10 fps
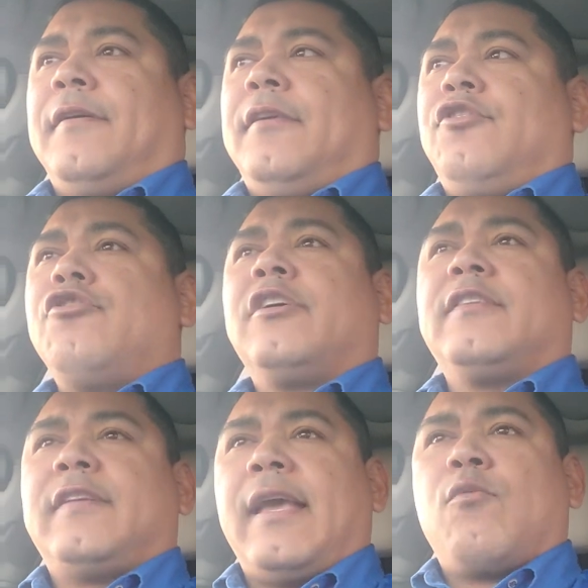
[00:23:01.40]
you
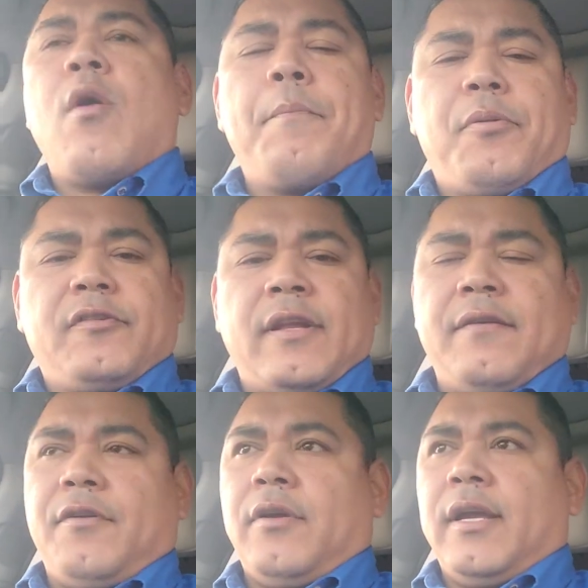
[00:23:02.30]
could take 1%
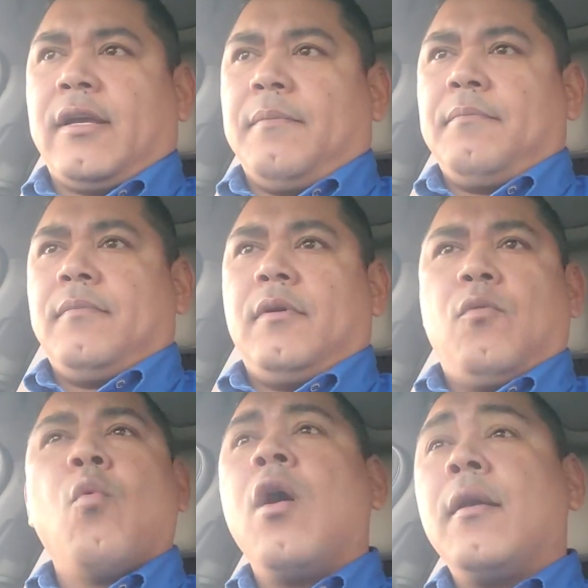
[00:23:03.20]
of your income,
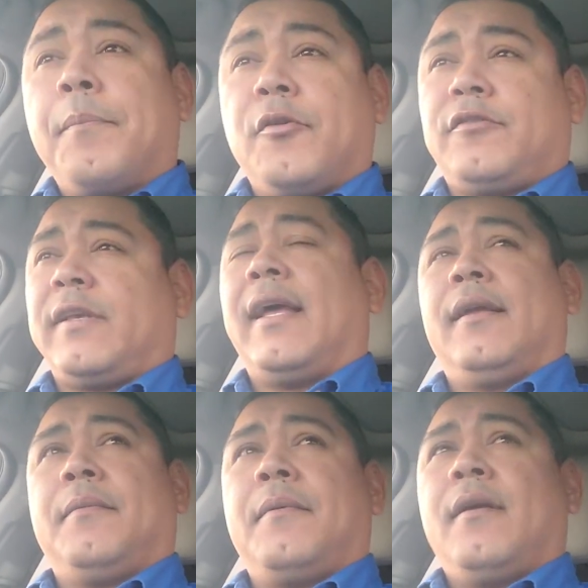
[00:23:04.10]

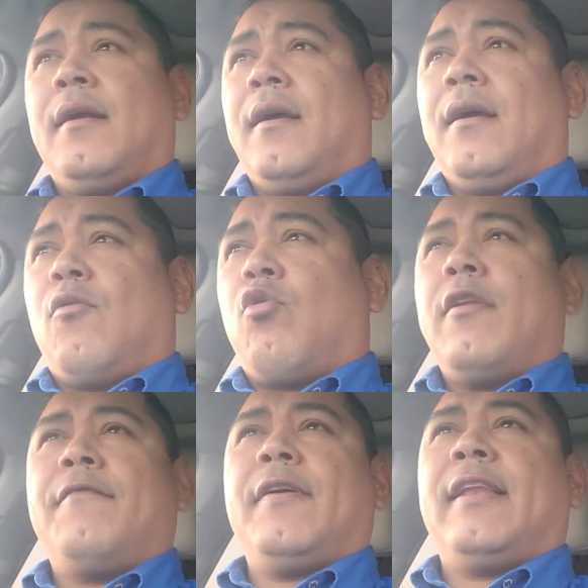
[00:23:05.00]
1%, or
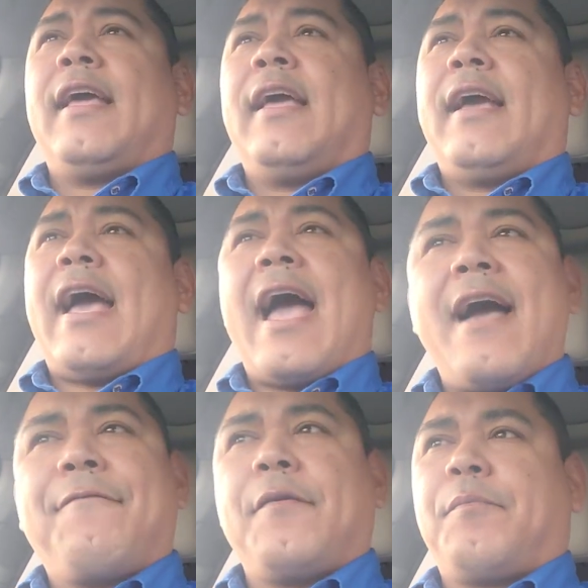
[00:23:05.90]
even
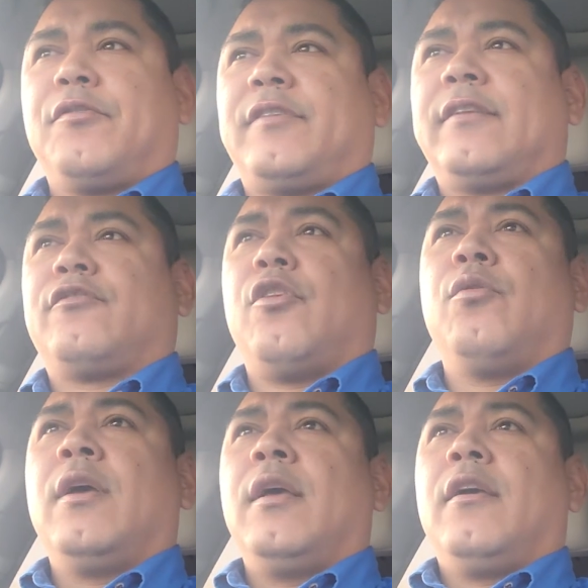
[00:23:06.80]
0.5%.
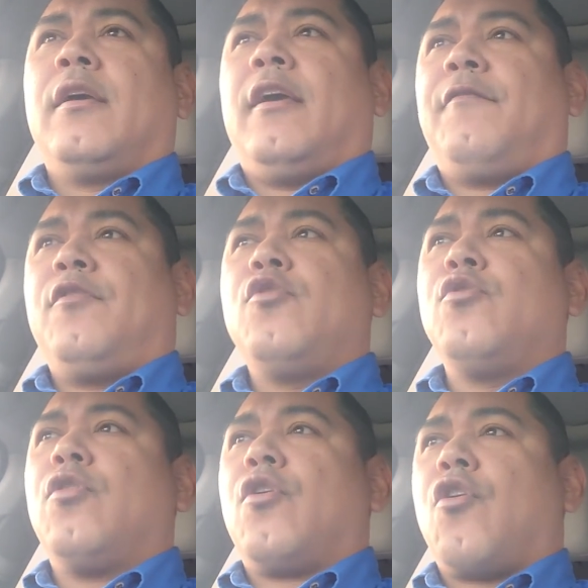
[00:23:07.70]
So if
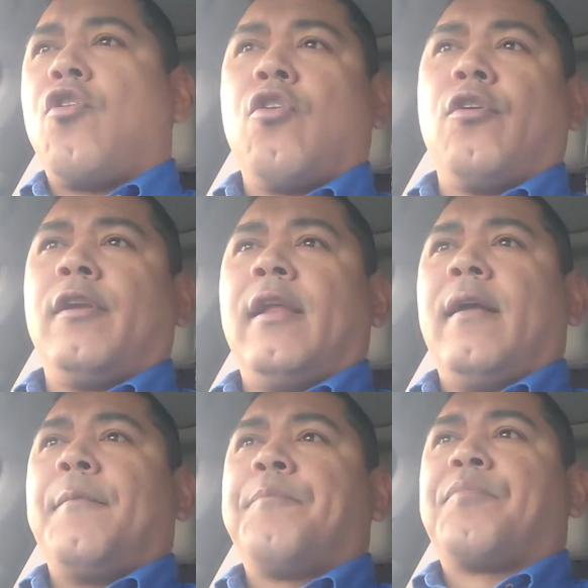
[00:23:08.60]
you earn
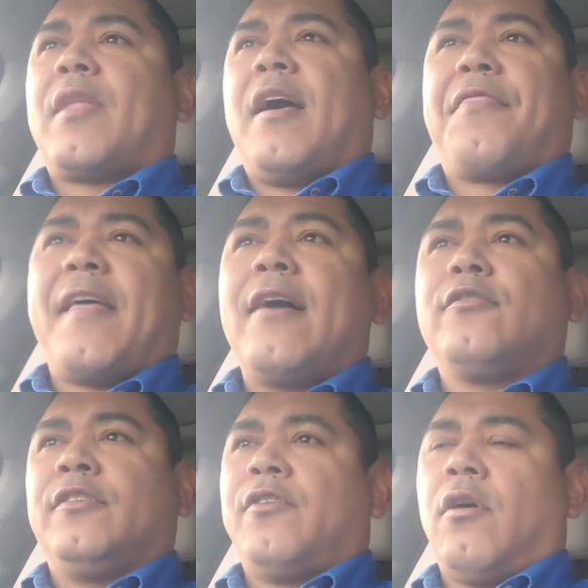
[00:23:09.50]

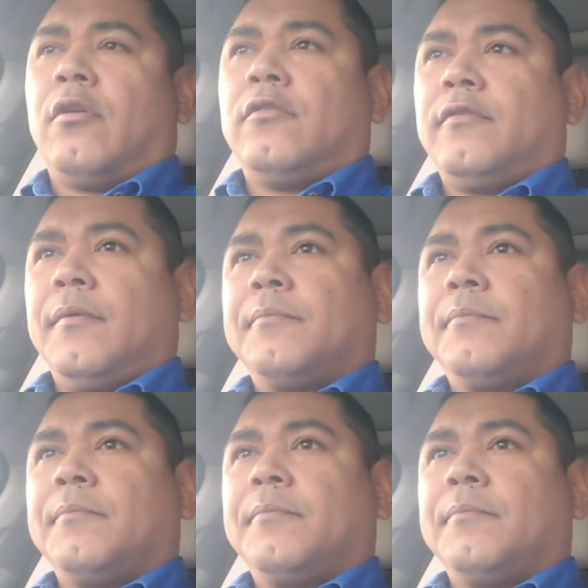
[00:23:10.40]
$1,000